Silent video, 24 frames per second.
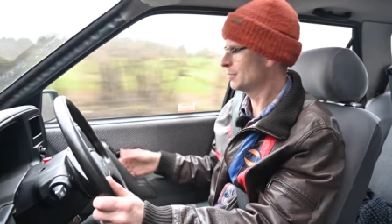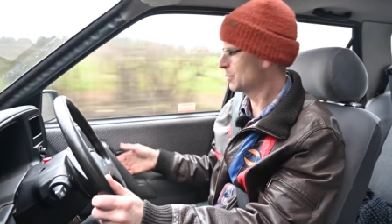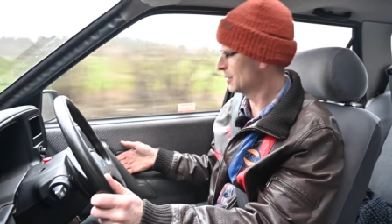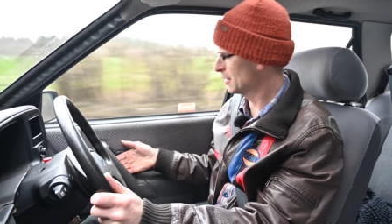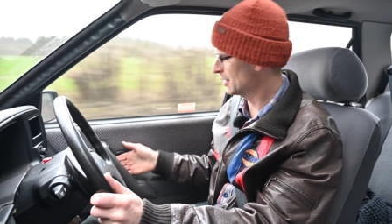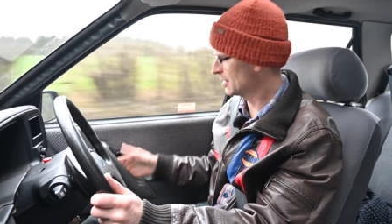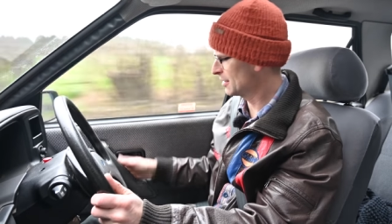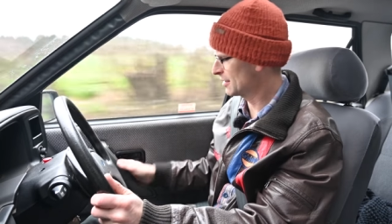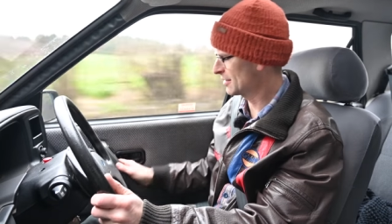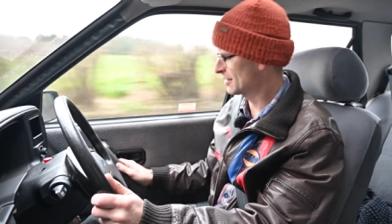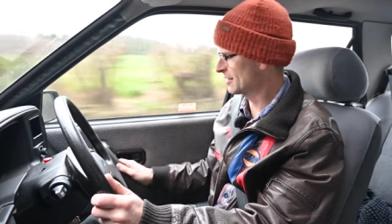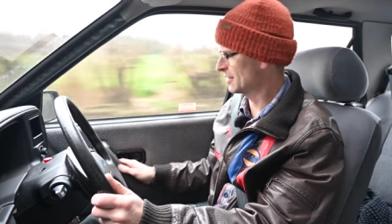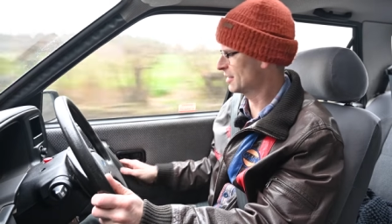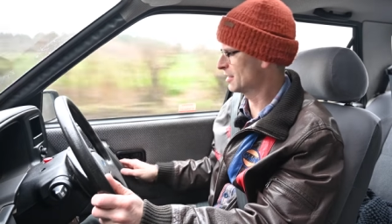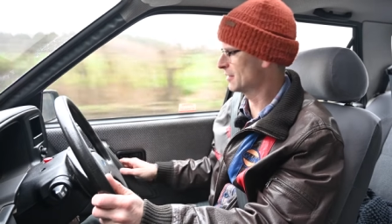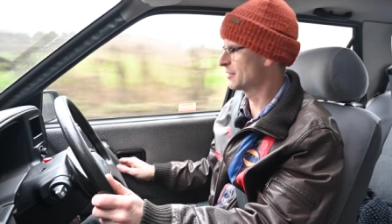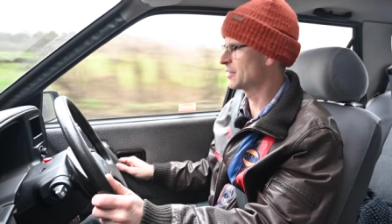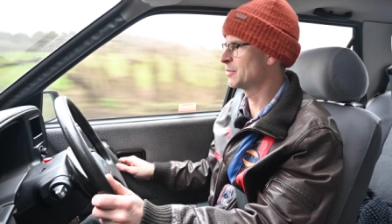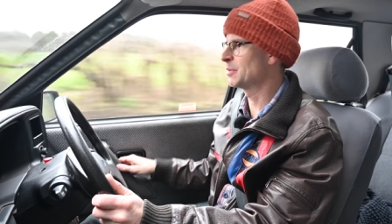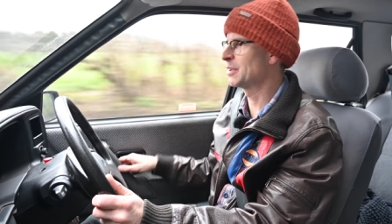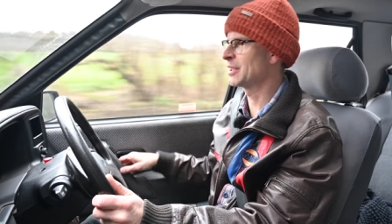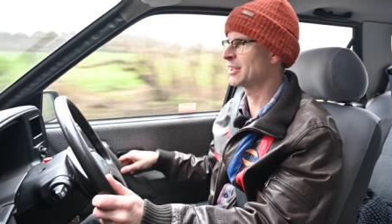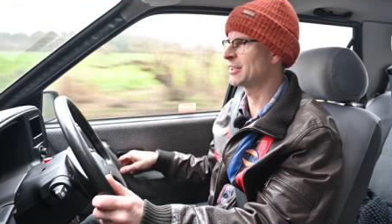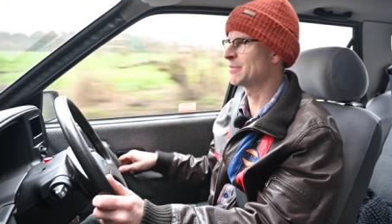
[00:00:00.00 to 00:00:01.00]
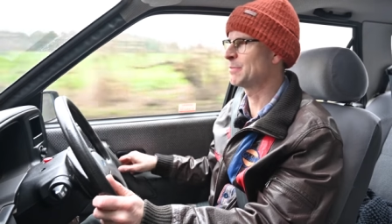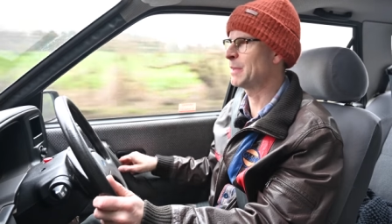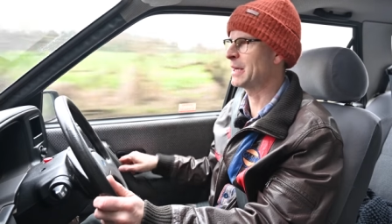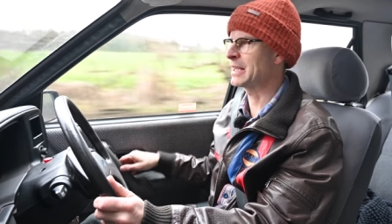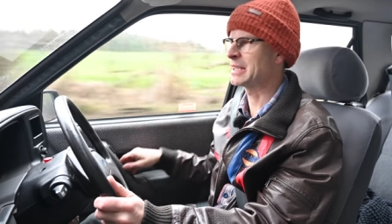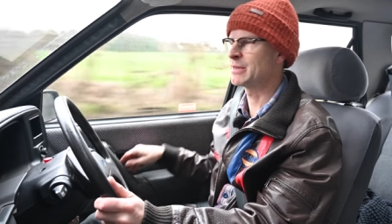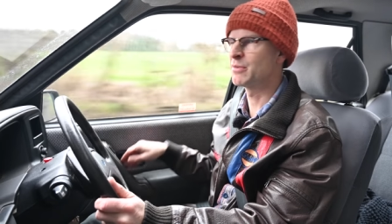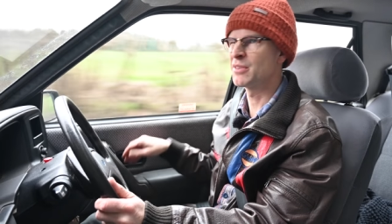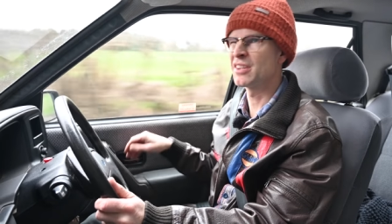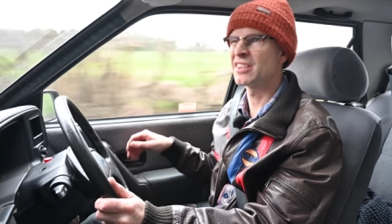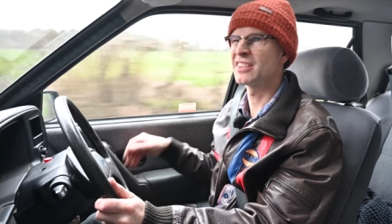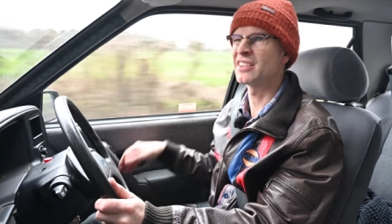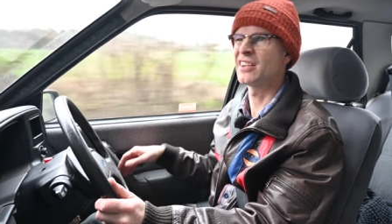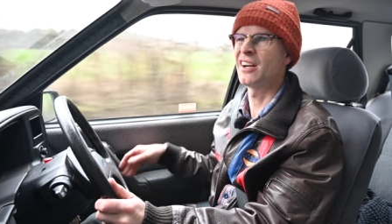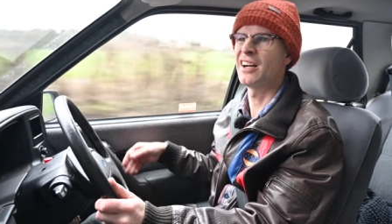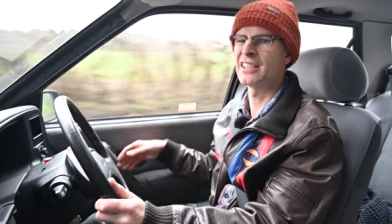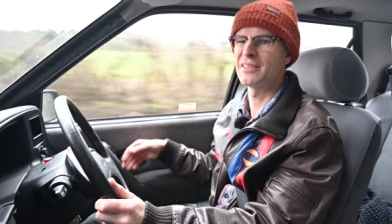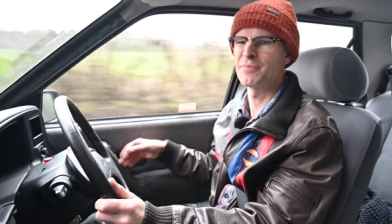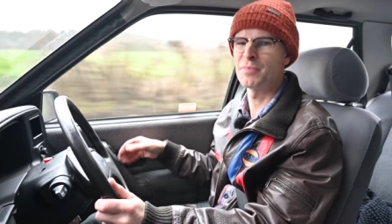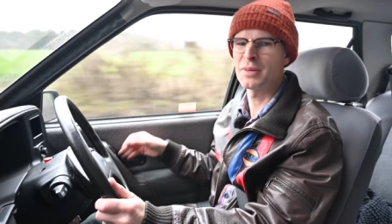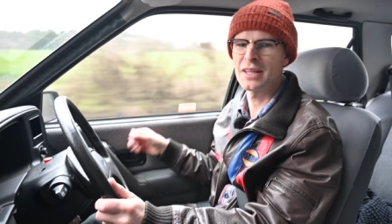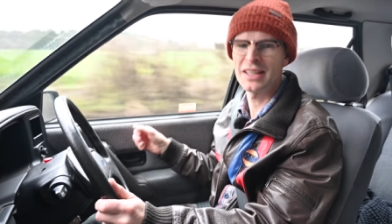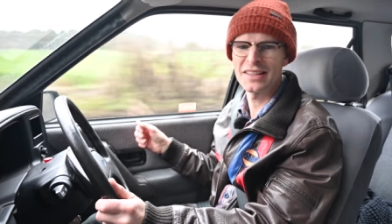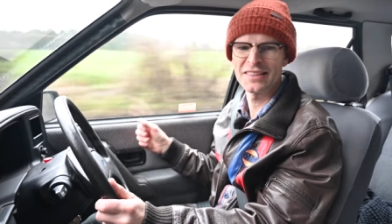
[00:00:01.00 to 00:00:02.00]
but that's kind of to be expected with this
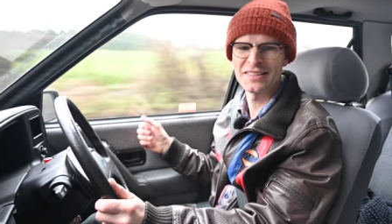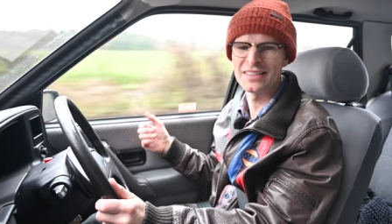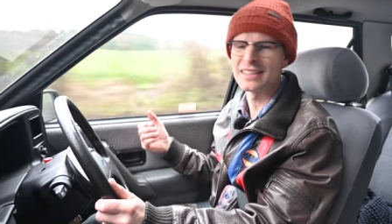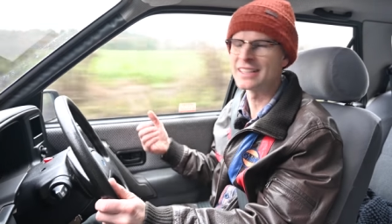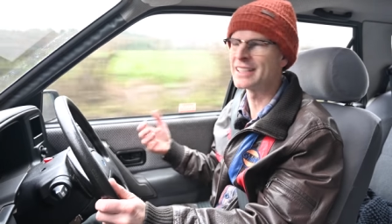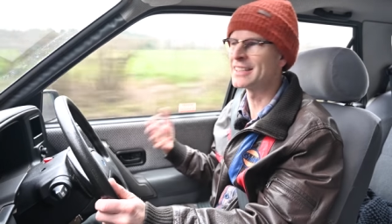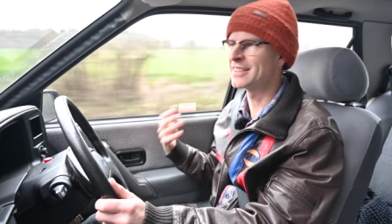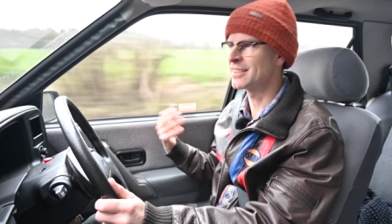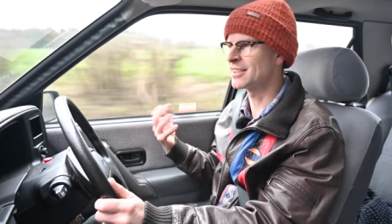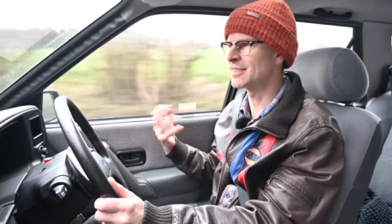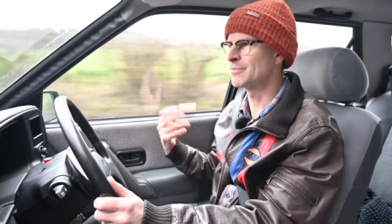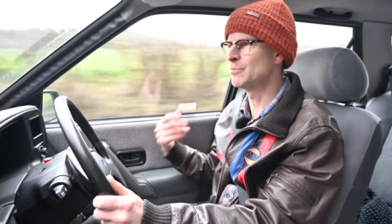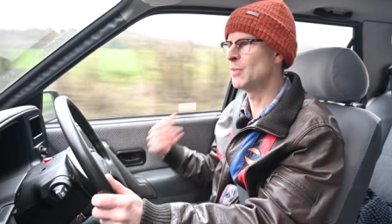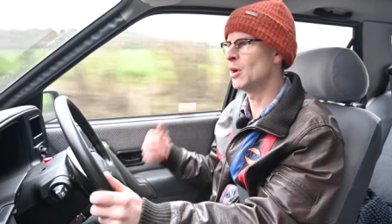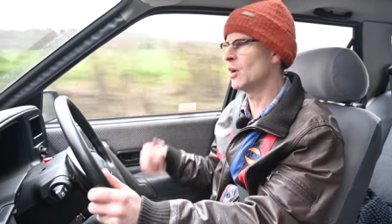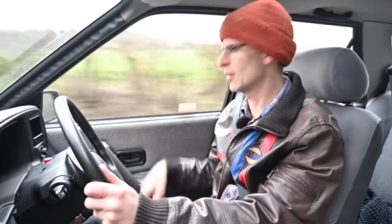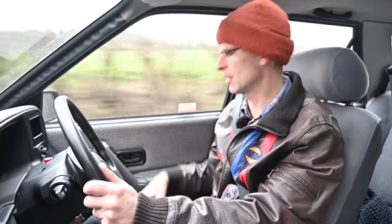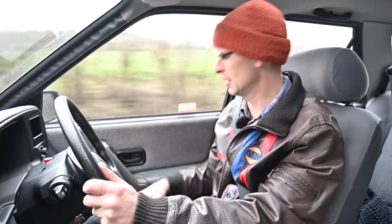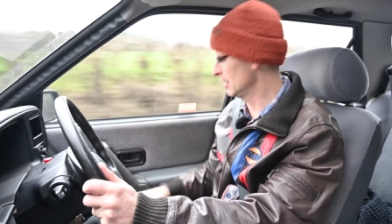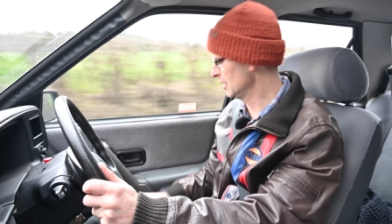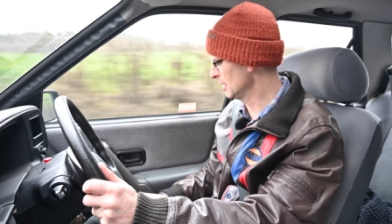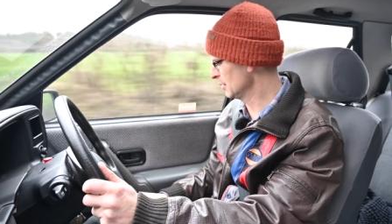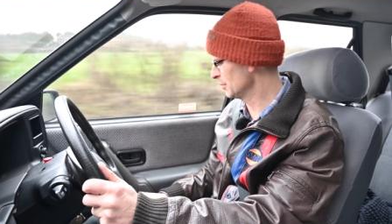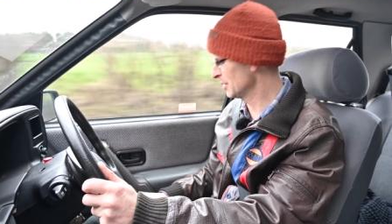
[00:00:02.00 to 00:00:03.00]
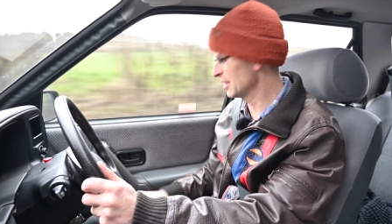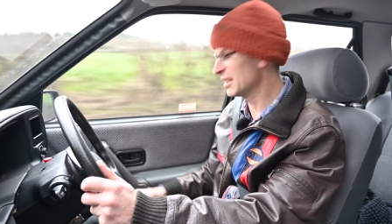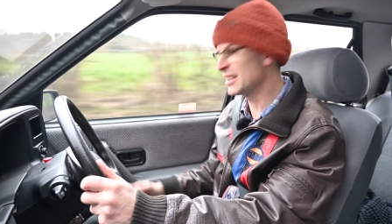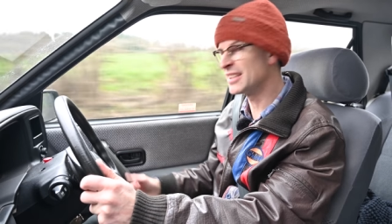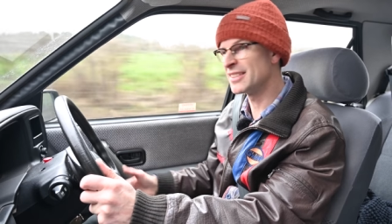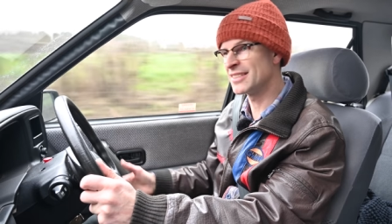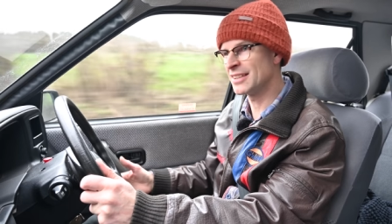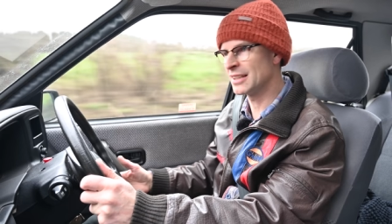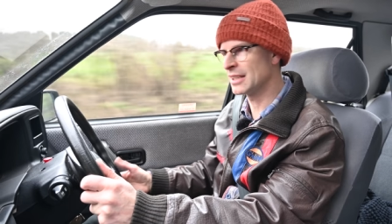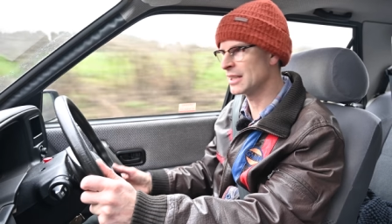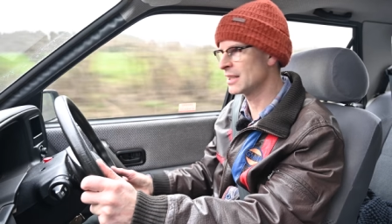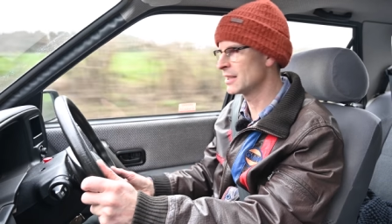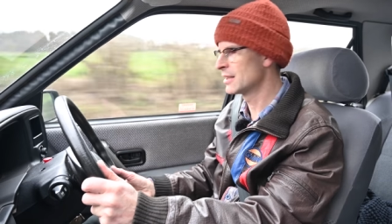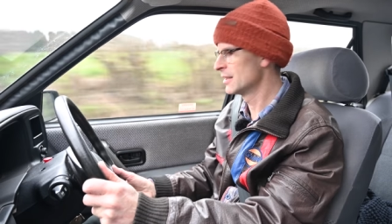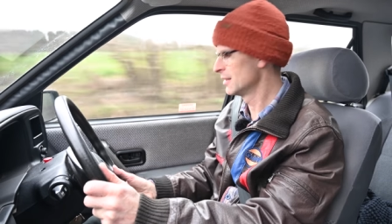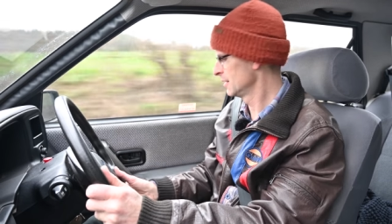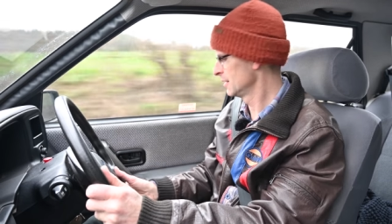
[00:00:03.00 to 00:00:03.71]
kind of plastic. It does mark a little bit easily.